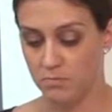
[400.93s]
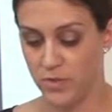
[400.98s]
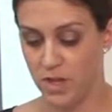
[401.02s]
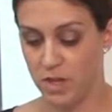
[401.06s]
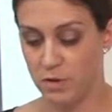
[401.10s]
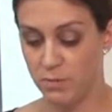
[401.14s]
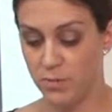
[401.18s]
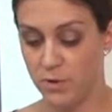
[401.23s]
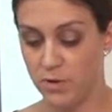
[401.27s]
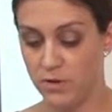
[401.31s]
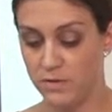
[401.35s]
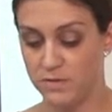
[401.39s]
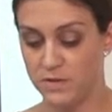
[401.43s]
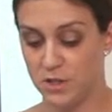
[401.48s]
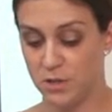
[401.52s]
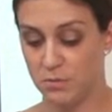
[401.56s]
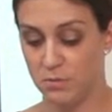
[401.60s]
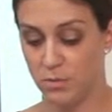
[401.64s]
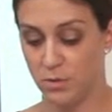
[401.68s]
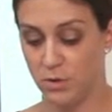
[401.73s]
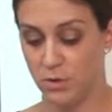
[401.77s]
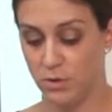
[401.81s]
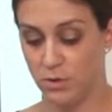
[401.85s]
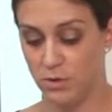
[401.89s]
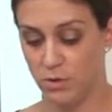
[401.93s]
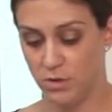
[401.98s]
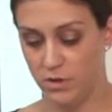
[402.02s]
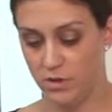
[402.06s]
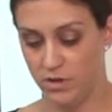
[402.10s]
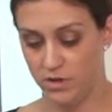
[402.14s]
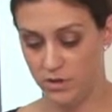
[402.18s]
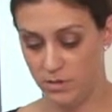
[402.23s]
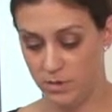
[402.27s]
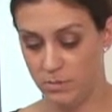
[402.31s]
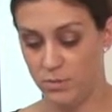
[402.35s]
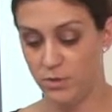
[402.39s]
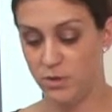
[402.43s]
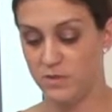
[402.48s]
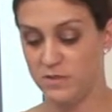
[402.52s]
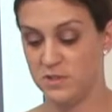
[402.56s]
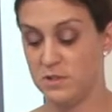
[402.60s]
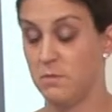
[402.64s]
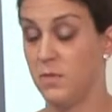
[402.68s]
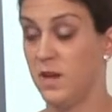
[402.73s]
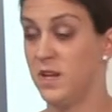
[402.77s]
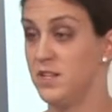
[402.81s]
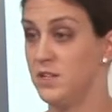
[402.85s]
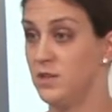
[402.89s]
Improves
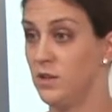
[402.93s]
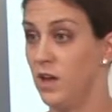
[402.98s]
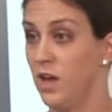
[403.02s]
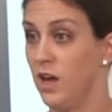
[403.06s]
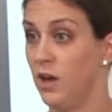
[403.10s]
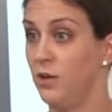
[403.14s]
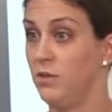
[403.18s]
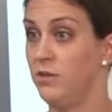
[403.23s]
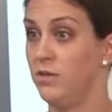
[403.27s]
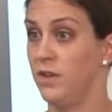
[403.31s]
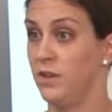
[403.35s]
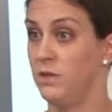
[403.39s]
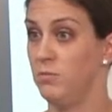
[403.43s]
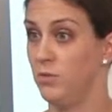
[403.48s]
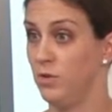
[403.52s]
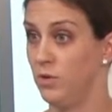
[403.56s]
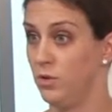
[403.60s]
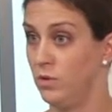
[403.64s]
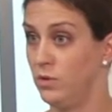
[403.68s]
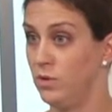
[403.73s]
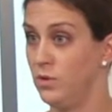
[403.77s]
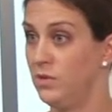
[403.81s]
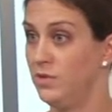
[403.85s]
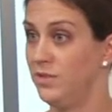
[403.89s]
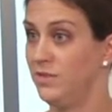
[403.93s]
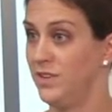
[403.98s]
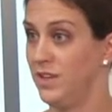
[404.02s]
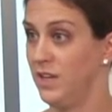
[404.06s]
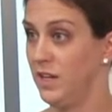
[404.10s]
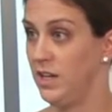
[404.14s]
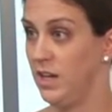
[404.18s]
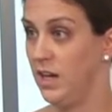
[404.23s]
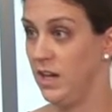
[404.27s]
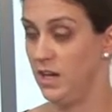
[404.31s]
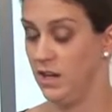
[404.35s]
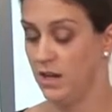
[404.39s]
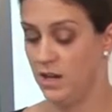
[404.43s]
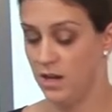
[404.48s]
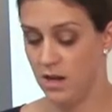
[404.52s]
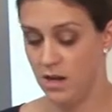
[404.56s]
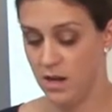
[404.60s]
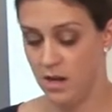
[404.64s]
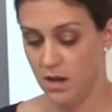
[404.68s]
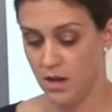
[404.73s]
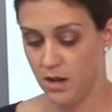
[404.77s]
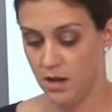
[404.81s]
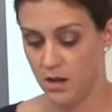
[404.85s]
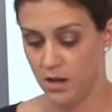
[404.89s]
mental health and mood, again,
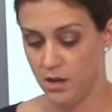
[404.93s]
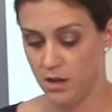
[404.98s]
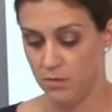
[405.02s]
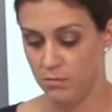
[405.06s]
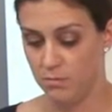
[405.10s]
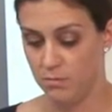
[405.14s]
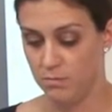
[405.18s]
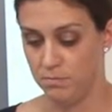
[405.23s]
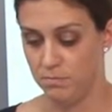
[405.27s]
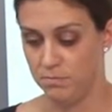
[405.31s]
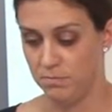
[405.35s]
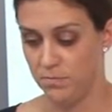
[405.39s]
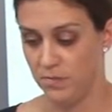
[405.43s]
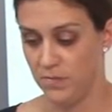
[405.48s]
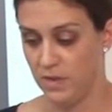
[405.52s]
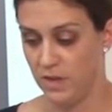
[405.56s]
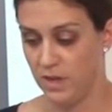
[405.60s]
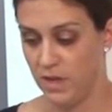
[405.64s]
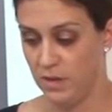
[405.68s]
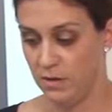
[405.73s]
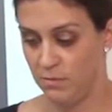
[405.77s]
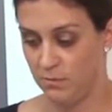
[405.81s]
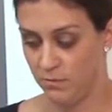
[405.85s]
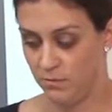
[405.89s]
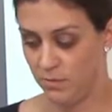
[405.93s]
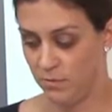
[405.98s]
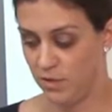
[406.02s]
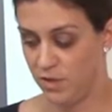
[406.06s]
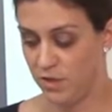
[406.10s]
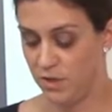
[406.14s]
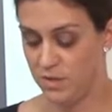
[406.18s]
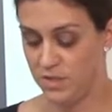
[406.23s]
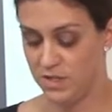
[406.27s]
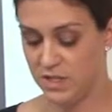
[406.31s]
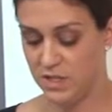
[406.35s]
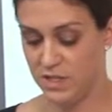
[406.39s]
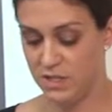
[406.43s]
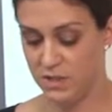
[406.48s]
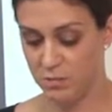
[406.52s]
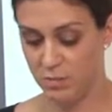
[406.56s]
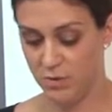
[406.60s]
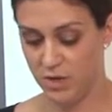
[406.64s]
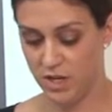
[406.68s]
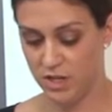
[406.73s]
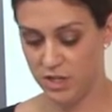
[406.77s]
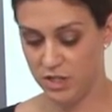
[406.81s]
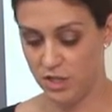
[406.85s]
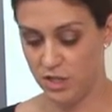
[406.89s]
that reducing
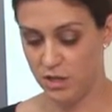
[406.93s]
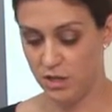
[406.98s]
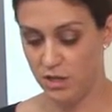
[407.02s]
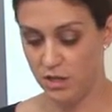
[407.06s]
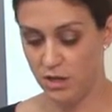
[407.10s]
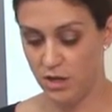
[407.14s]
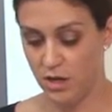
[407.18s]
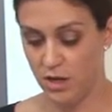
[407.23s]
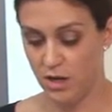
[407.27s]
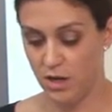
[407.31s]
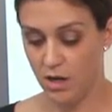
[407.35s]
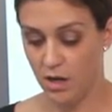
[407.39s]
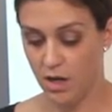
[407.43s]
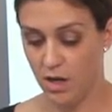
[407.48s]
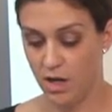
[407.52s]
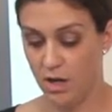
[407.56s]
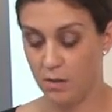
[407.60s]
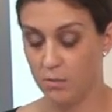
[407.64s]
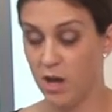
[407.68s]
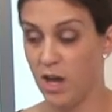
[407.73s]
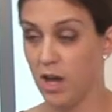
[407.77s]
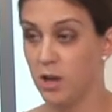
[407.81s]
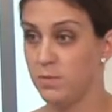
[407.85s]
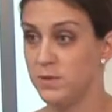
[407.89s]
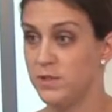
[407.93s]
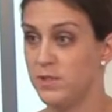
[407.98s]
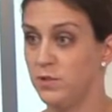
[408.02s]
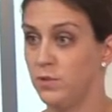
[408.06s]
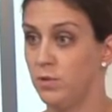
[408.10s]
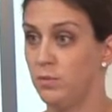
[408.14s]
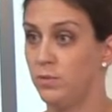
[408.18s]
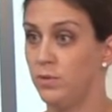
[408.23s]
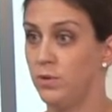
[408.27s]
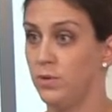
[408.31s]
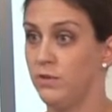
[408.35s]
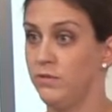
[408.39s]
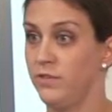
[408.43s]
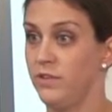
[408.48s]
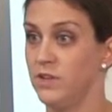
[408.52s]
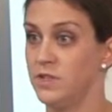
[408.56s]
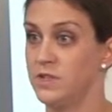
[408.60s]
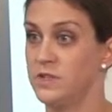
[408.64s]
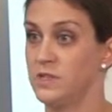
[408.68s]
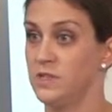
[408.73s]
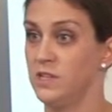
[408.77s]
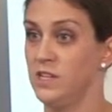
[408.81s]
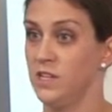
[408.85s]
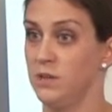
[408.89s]
depression. Helps to improve your
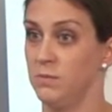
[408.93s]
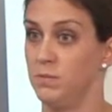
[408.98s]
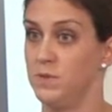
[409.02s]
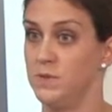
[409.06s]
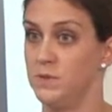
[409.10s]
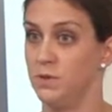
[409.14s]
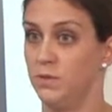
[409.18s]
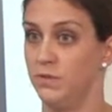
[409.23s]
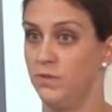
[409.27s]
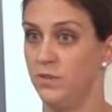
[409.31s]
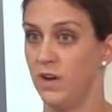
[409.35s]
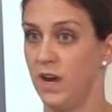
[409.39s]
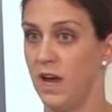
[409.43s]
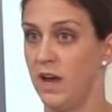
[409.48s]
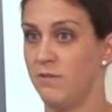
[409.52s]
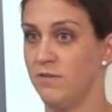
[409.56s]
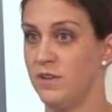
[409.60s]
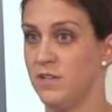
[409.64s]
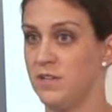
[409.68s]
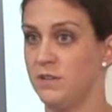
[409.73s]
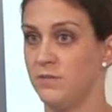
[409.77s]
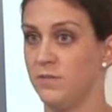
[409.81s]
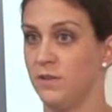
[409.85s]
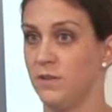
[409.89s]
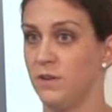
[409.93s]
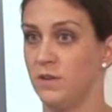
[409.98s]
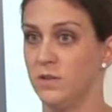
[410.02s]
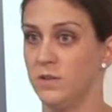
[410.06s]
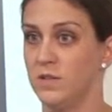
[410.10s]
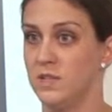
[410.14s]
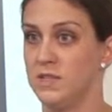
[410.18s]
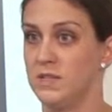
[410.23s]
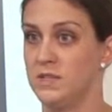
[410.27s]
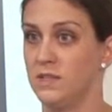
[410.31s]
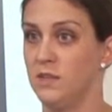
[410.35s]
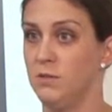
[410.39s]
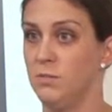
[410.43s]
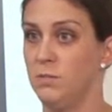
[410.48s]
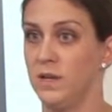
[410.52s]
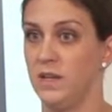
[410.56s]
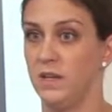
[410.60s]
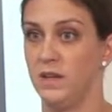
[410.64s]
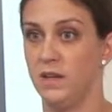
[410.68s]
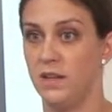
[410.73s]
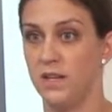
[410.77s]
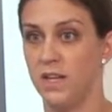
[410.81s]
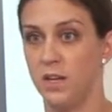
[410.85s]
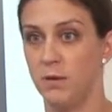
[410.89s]
sleep. So if you're having difficulty
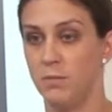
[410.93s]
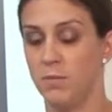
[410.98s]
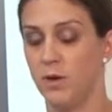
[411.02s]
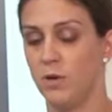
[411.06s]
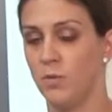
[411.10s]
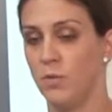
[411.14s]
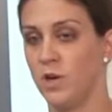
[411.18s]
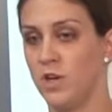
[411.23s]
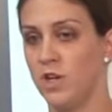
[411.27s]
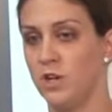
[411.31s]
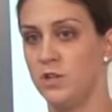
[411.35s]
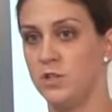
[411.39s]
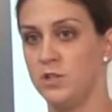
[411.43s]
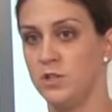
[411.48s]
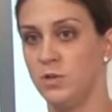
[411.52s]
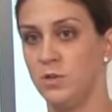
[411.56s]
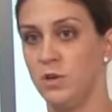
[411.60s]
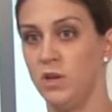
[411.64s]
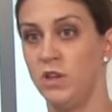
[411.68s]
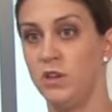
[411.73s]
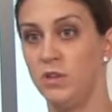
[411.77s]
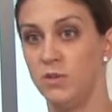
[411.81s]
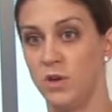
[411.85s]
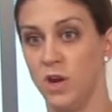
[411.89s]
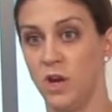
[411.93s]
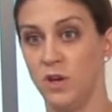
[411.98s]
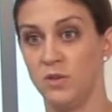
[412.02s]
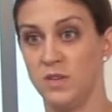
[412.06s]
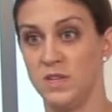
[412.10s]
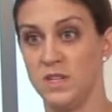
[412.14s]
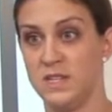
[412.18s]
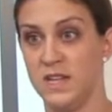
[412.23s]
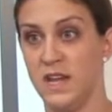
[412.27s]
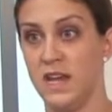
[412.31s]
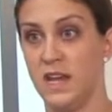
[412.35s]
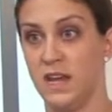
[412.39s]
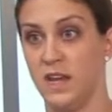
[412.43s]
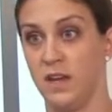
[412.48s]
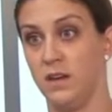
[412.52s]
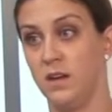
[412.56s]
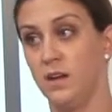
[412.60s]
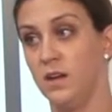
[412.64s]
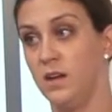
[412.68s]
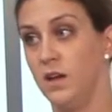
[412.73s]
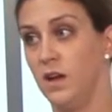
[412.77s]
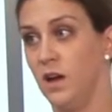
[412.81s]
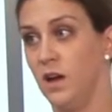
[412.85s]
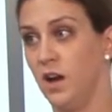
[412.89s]
sleeping, think about what you're doing throughout the day.
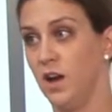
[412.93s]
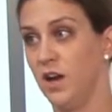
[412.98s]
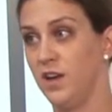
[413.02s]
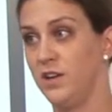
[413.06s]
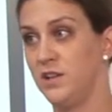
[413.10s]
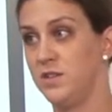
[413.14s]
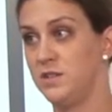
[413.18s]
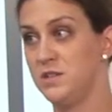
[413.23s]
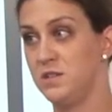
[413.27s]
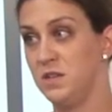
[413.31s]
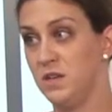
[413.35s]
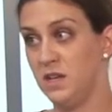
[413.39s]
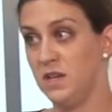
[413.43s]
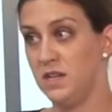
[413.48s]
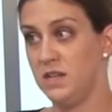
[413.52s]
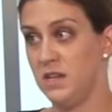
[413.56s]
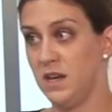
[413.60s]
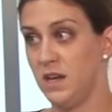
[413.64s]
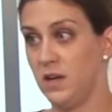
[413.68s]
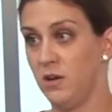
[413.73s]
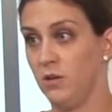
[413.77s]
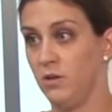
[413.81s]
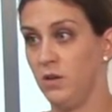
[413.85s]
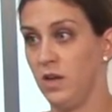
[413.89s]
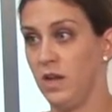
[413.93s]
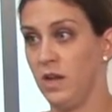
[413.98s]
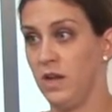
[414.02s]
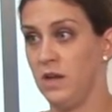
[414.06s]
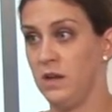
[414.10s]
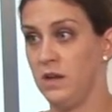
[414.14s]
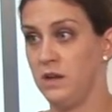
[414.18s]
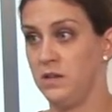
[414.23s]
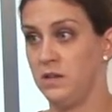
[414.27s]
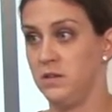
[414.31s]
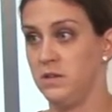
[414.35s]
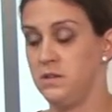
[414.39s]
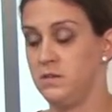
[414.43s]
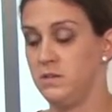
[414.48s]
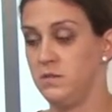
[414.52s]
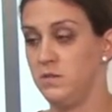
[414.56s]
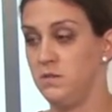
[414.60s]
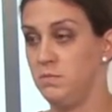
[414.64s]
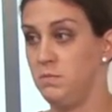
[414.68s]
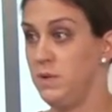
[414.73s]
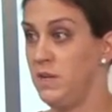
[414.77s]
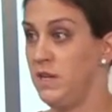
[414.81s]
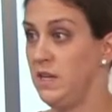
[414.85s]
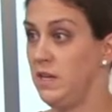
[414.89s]
Are you sitting down and
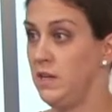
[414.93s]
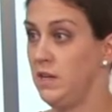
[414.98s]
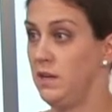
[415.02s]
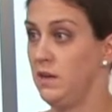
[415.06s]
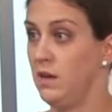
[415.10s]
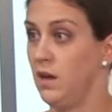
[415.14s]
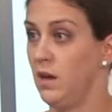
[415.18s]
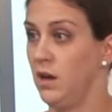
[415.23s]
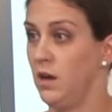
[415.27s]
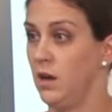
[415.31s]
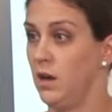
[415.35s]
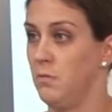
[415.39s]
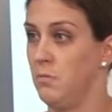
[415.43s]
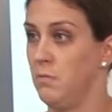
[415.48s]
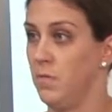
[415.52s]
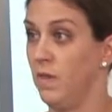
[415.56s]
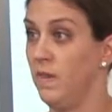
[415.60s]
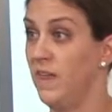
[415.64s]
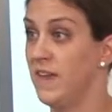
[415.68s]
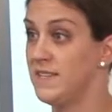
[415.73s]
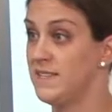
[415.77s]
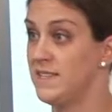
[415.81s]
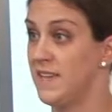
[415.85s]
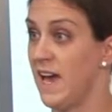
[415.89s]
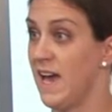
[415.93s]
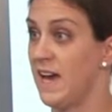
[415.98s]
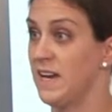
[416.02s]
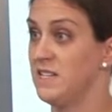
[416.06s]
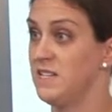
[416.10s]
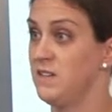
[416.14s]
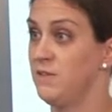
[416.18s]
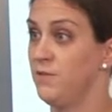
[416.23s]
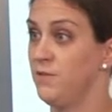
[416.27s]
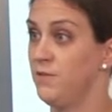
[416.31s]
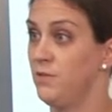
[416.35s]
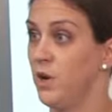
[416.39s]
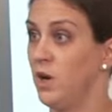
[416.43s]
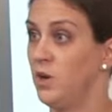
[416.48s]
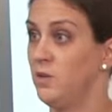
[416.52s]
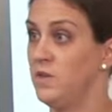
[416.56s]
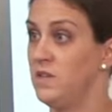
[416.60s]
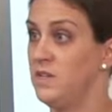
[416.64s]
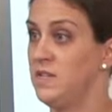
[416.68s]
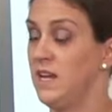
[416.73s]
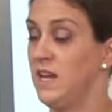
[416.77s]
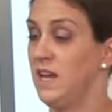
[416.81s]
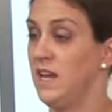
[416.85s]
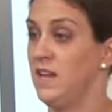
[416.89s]
being less active throughout
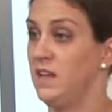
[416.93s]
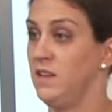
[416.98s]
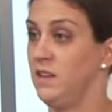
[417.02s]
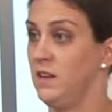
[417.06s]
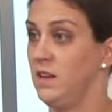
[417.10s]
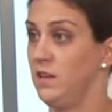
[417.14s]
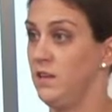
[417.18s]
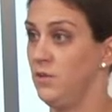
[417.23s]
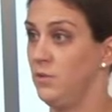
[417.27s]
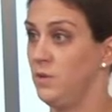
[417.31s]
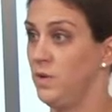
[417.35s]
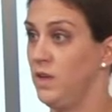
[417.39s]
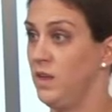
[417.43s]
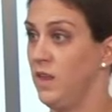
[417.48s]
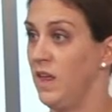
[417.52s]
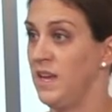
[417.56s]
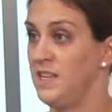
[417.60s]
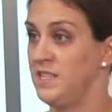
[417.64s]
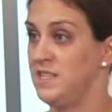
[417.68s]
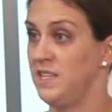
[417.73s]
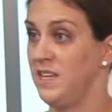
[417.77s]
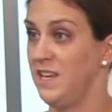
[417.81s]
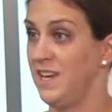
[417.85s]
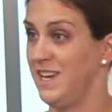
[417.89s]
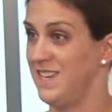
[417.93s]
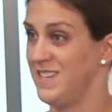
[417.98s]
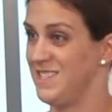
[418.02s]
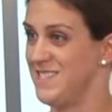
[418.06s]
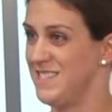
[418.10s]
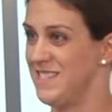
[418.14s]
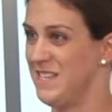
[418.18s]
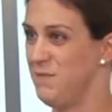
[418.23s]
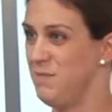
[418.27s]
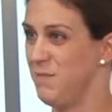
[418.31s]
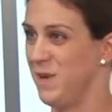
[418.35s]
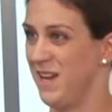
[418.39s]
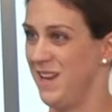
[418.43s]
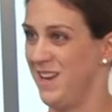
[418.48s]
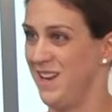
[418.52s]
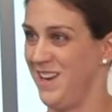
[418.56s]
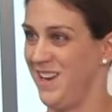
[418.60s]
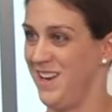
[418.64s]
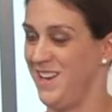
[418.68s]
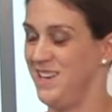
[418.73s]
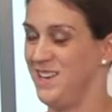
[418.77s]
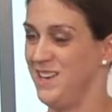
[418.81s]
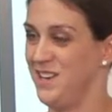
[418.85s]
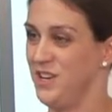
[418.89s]
the day, and then you realize you can't sleep at
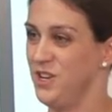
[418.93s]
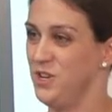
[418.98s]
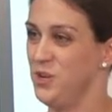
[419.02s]
night?